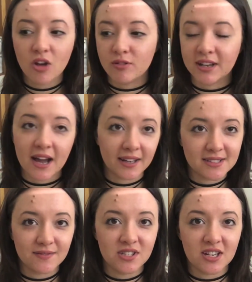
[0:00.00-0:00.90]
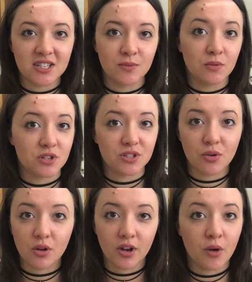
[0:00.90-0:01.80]
regardless of the gender, we'll just
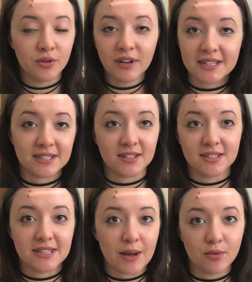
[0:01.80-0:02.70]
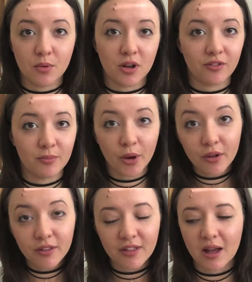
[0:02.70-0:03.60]
call it Owen Reese, because that will work for
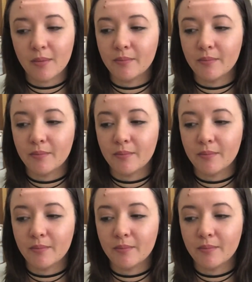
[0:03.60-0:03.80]
both.